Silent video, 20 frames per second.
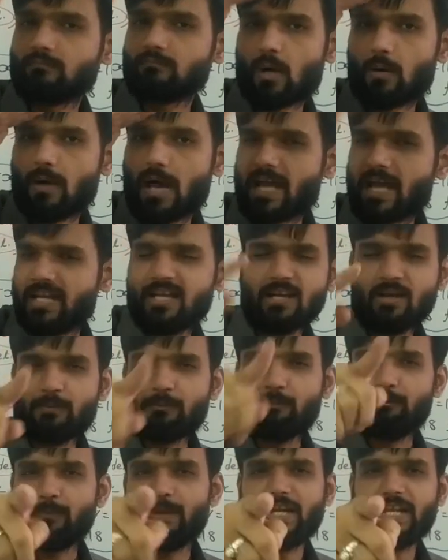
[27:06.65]
Bye bye.
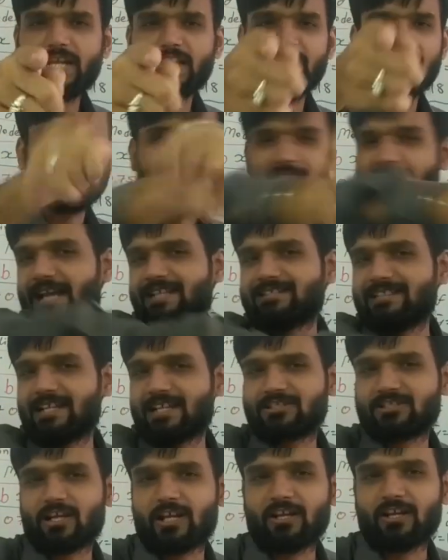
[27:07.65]
Meeting in next
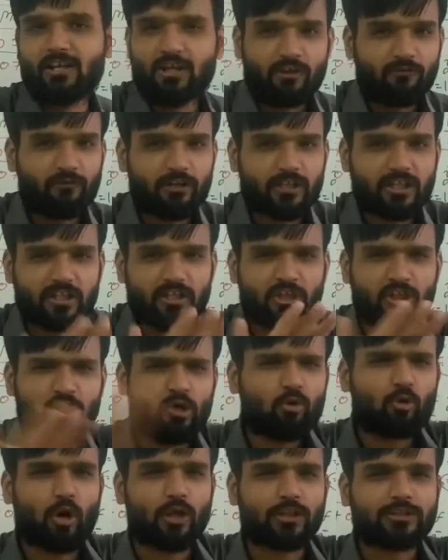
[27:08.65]
lecture with
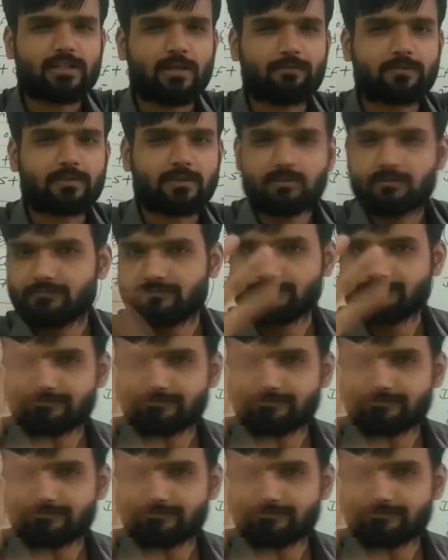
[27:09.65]
new concept.